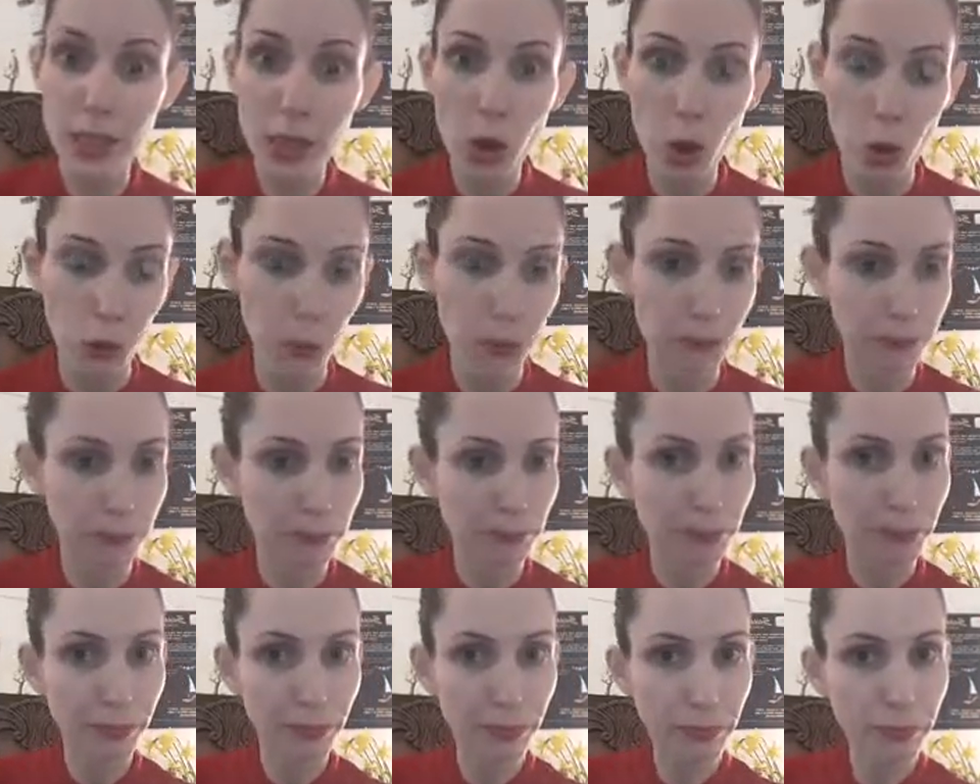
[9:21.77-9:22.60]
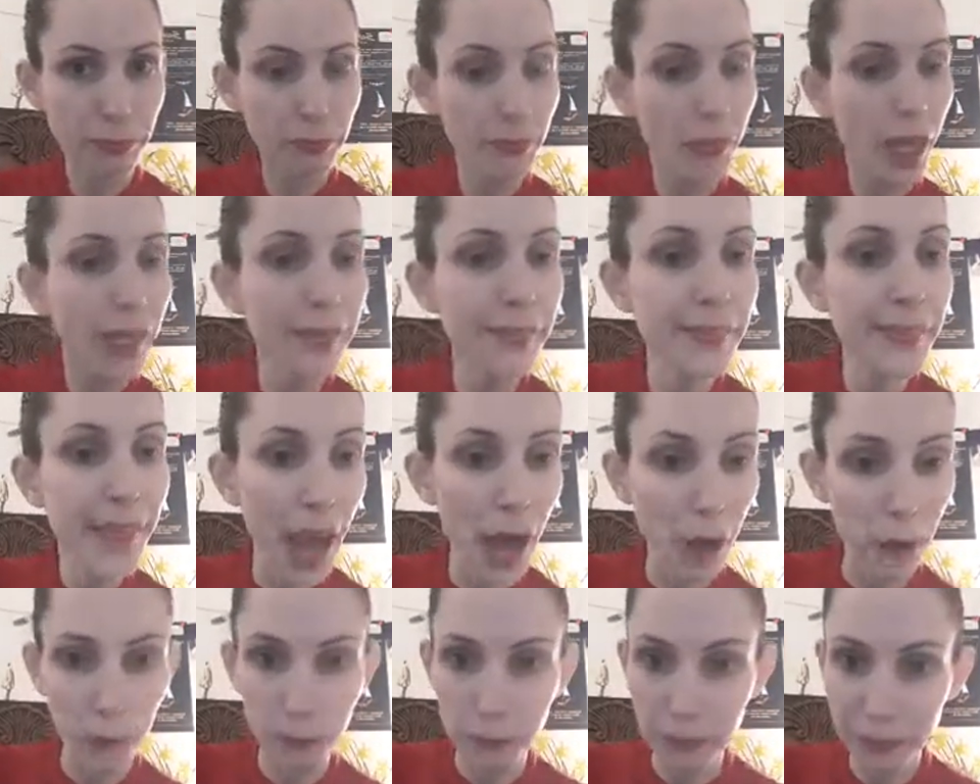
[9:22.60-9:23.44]
So
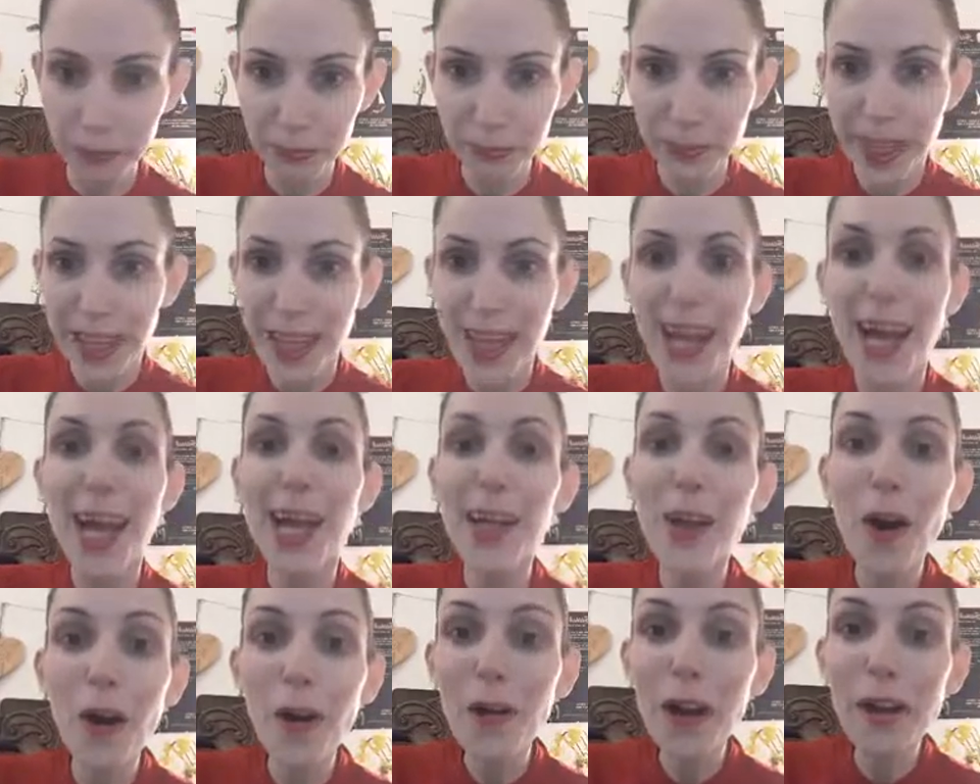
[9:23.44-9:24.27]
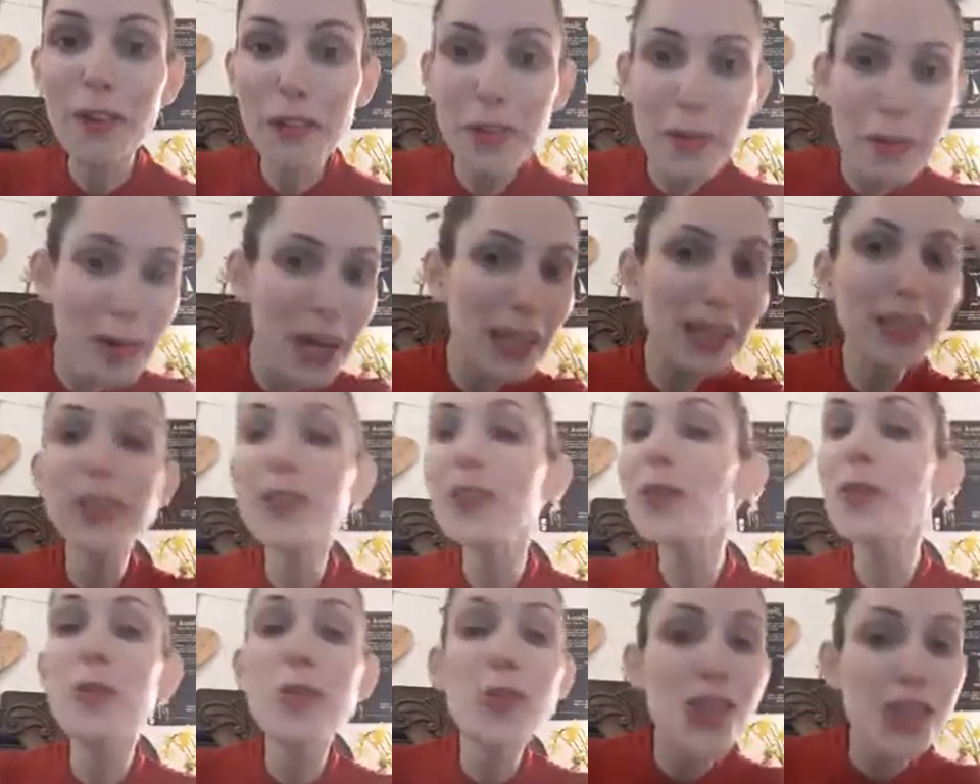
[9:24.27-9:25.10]
now, hello everybody,
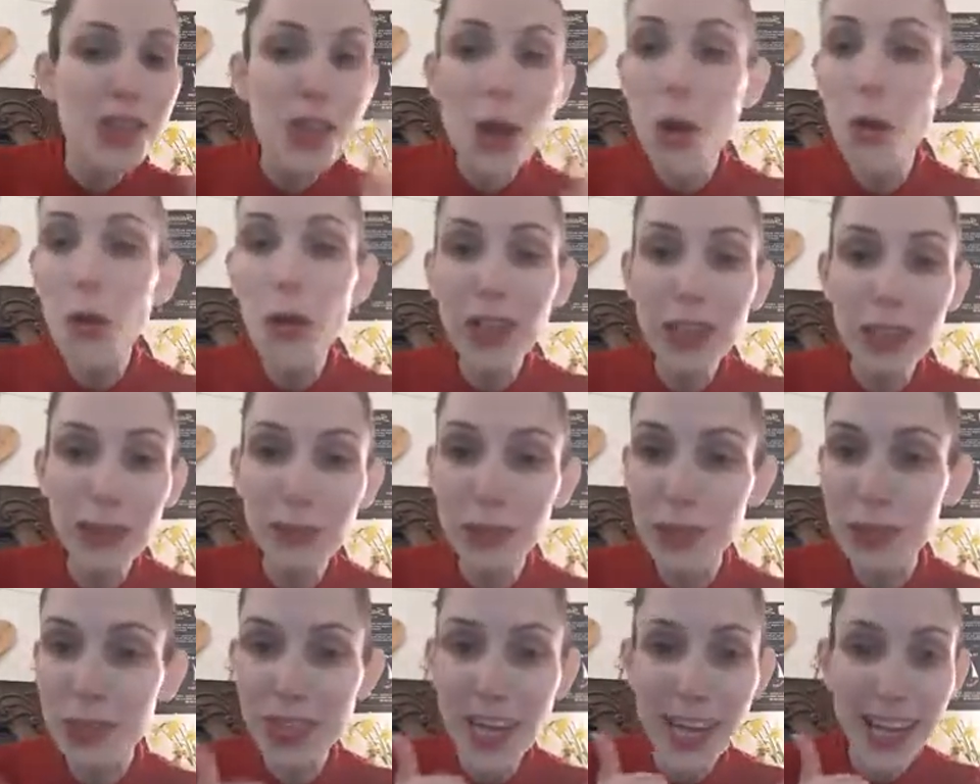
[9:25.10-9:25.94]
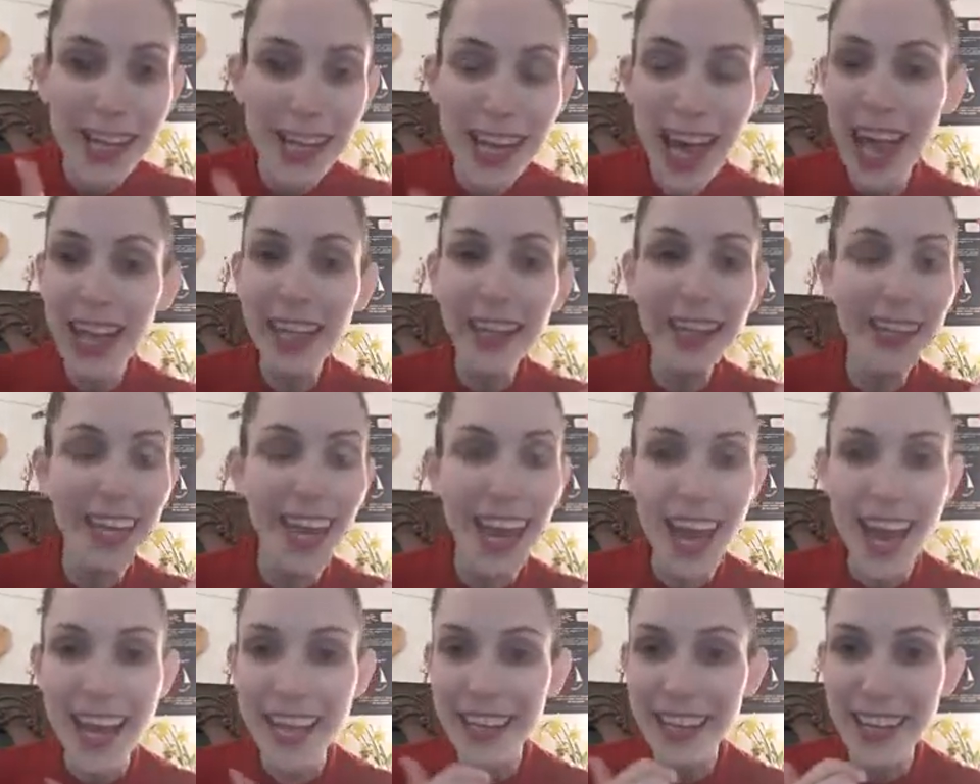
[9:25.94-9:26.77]
you're so welcome to say
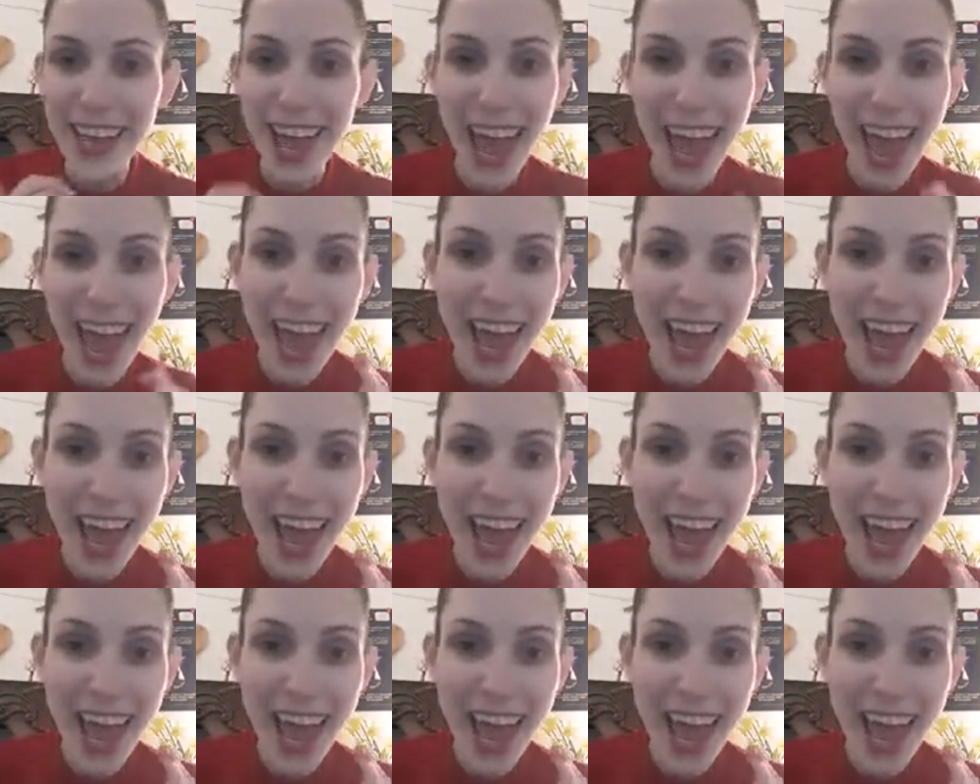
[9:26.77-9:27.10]
like and